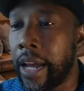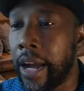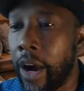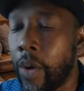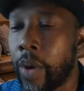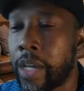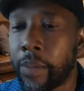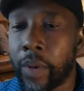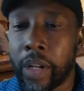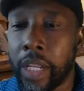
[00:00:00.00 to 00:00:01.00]
always, I'm
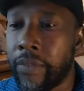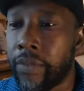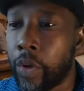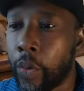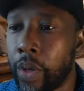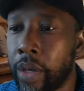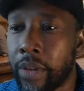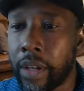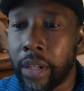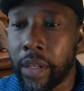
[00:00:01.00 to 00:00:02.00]
going to leave you with a
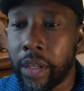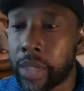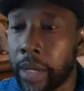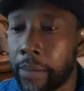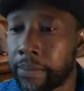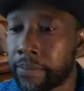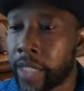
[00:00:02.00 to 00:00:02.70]
little something